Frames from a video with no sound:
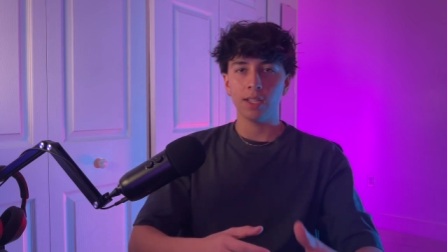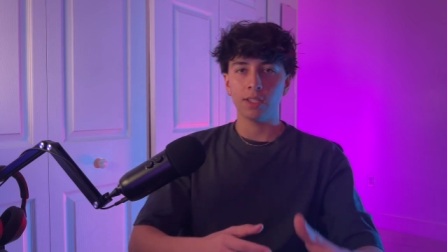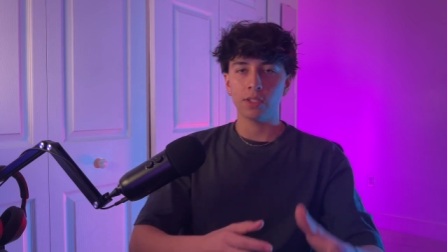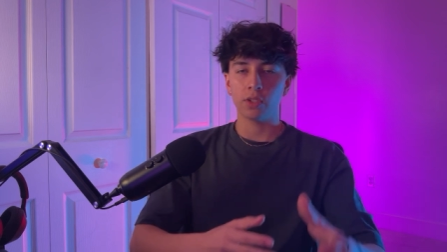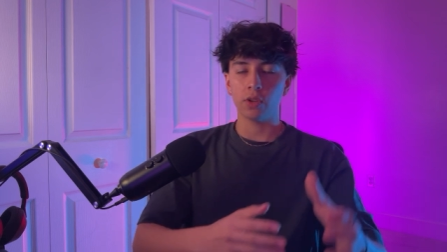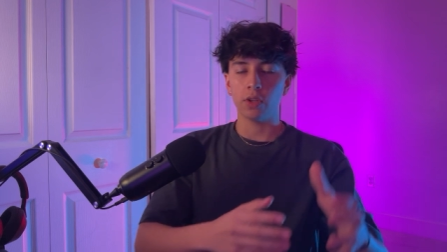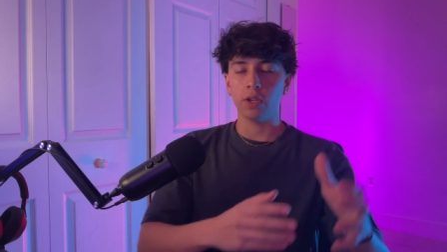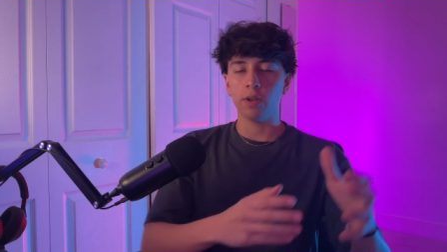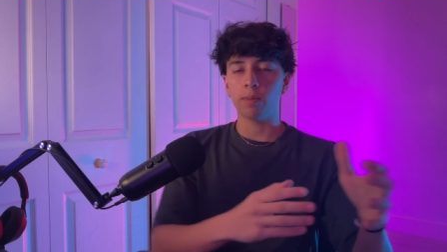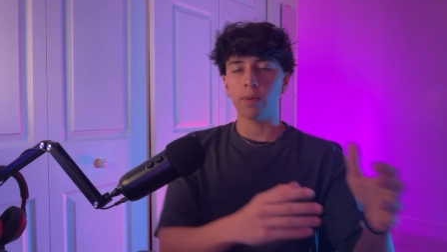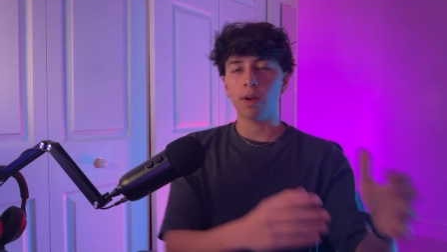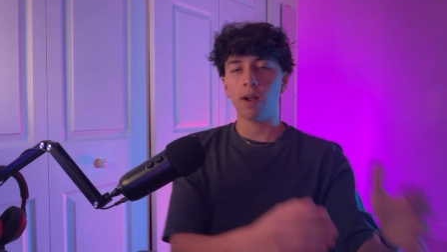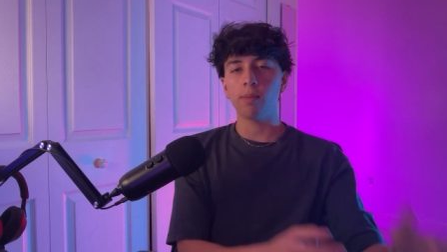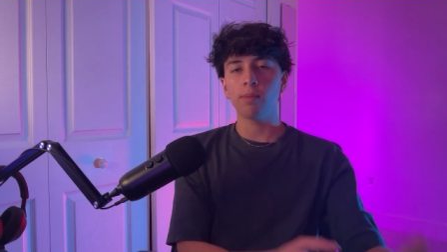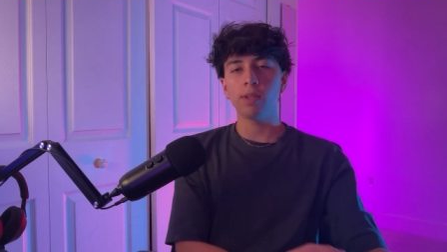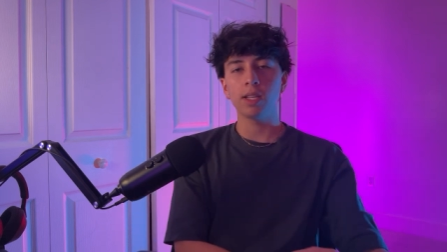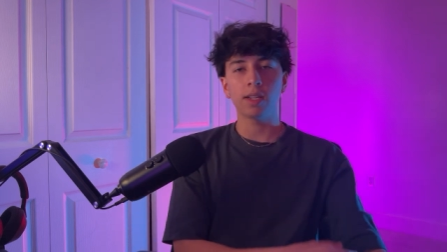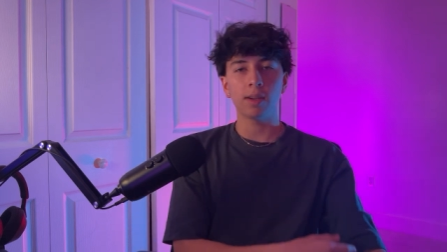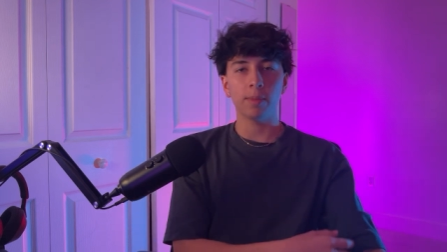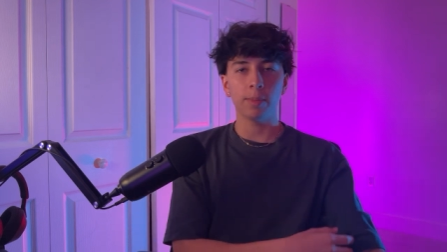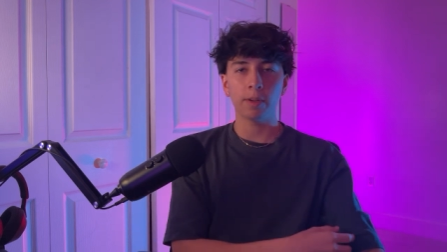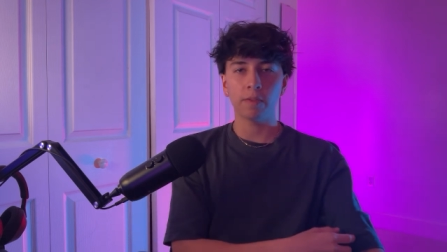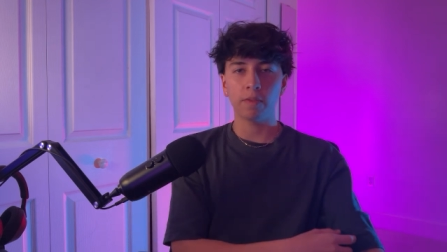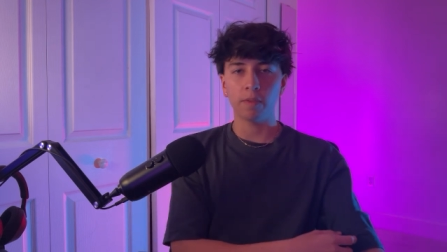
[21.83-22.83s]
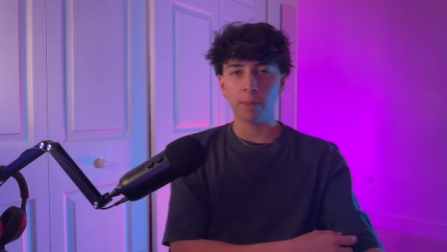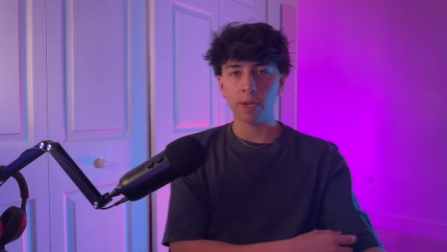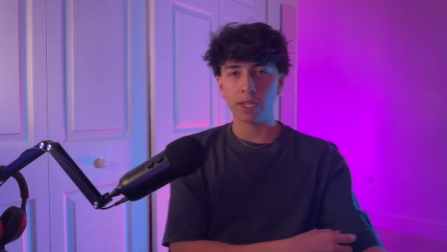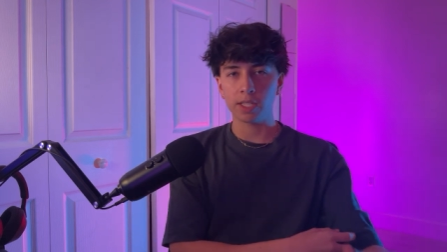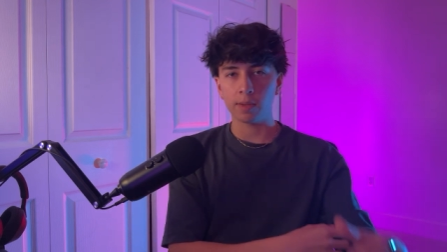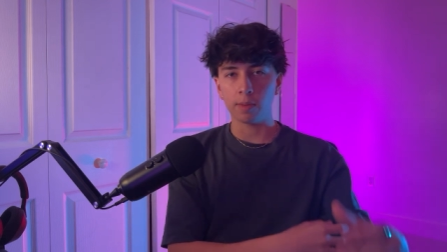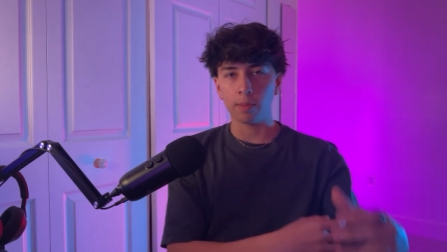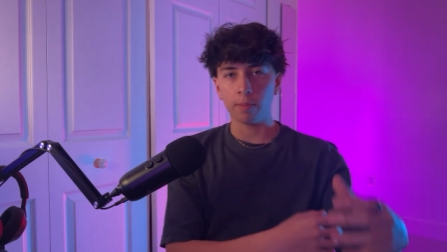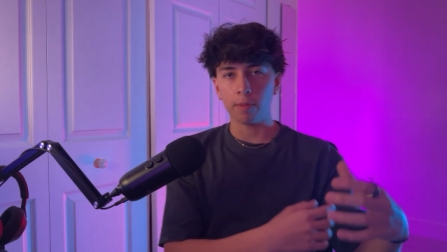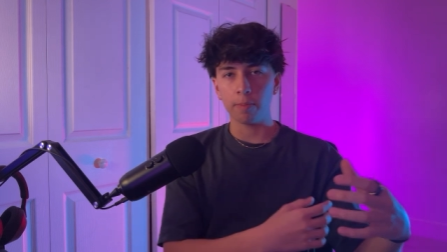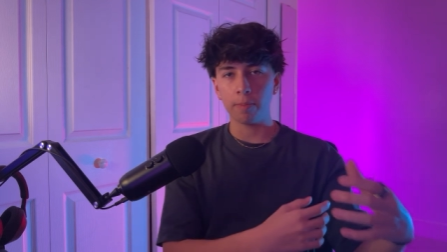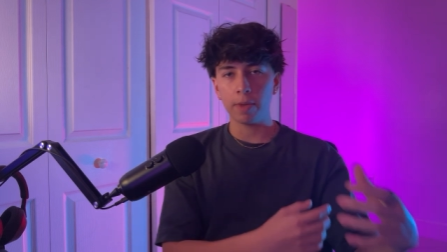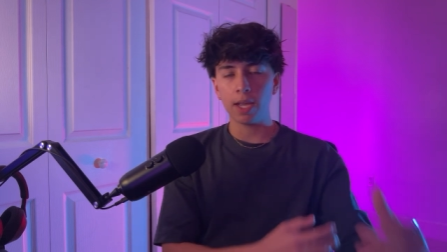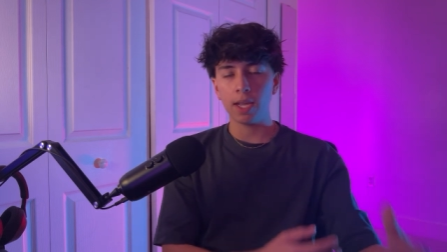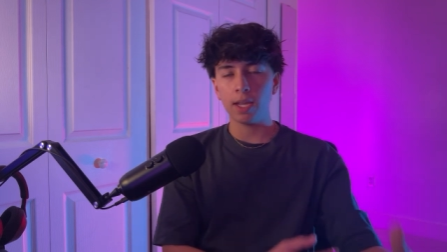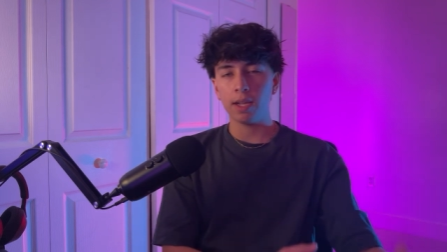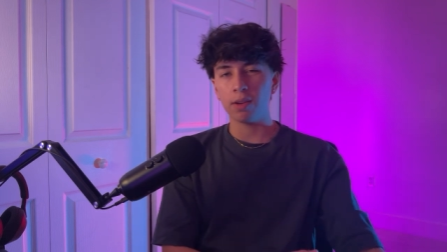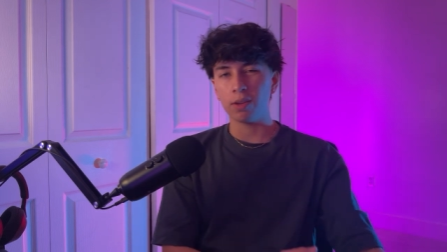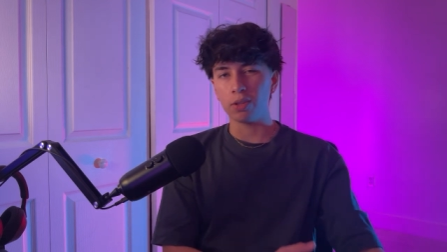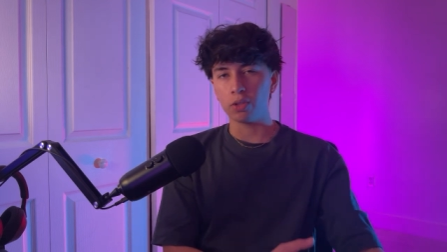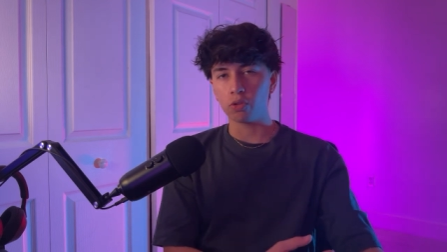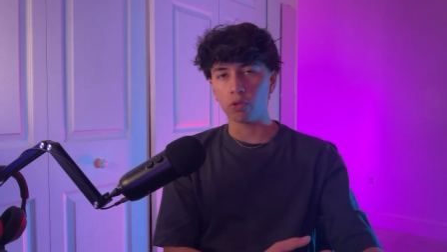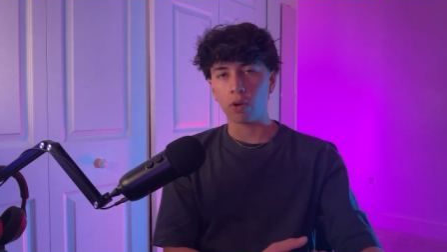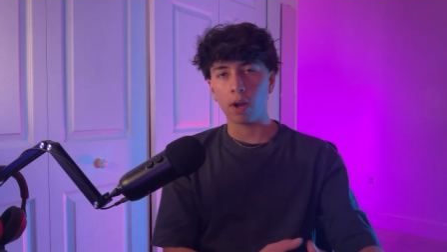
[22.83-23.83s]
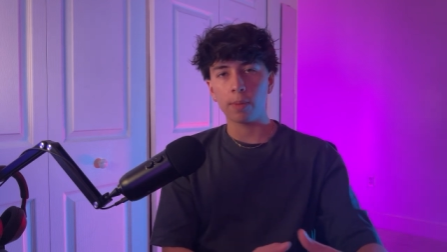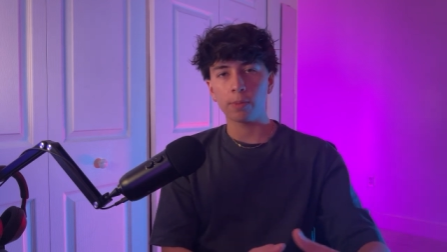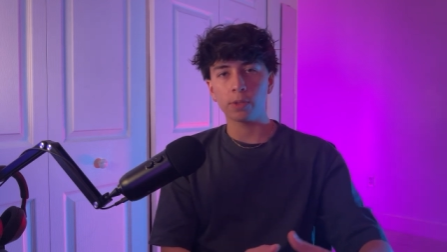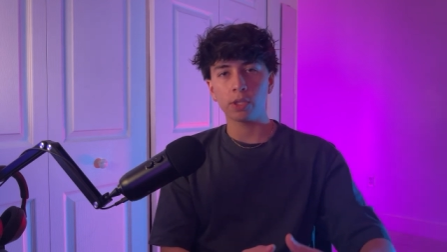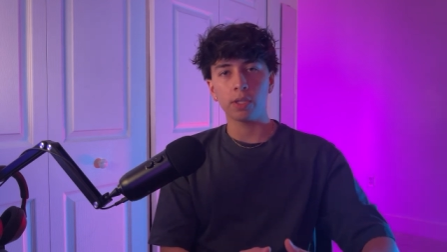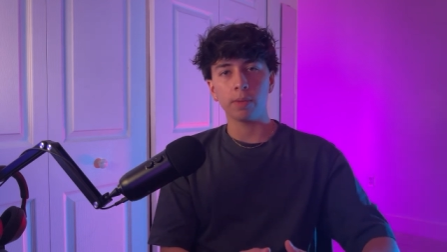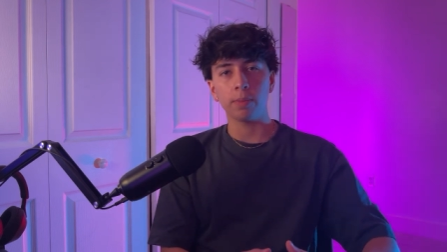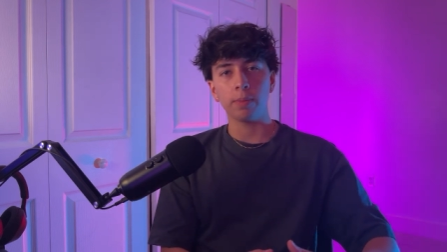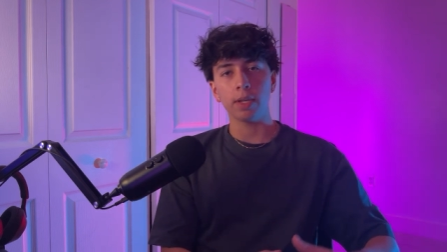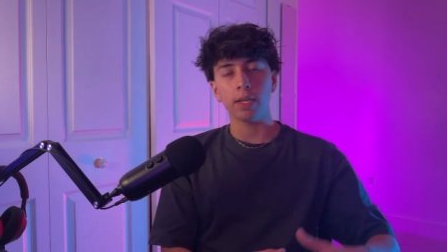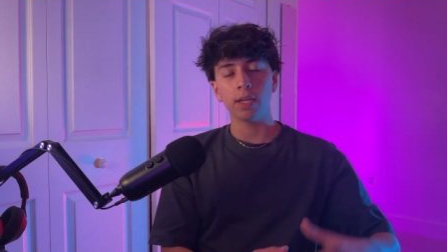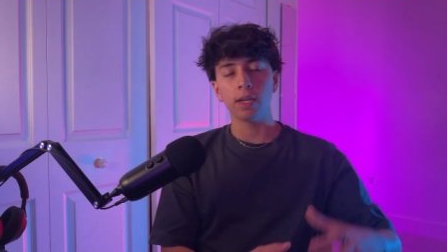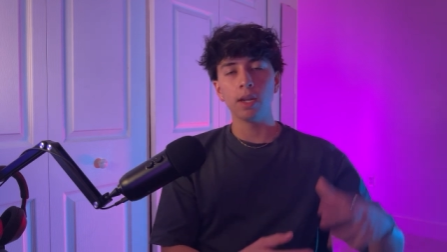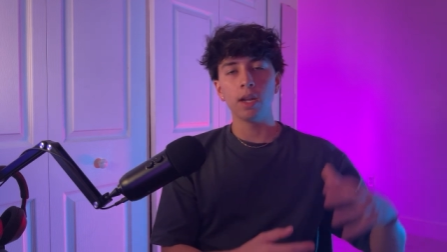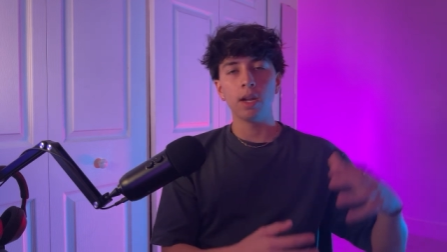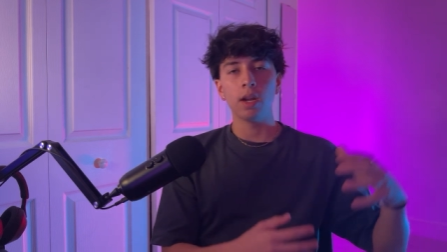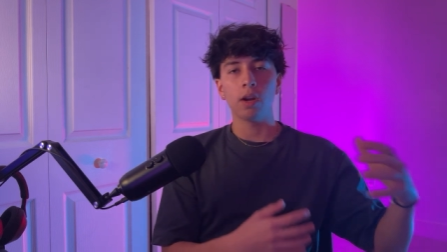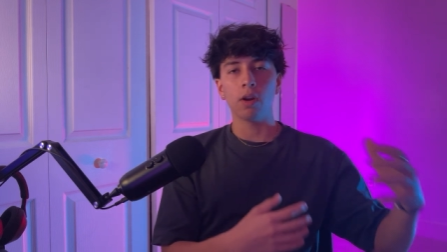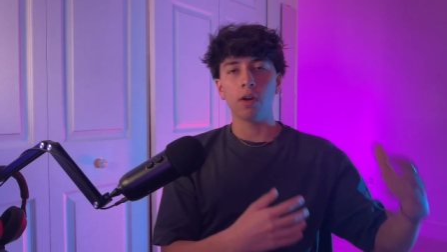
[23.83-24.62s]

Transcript: So you're probably coming from SMMA or drop shipping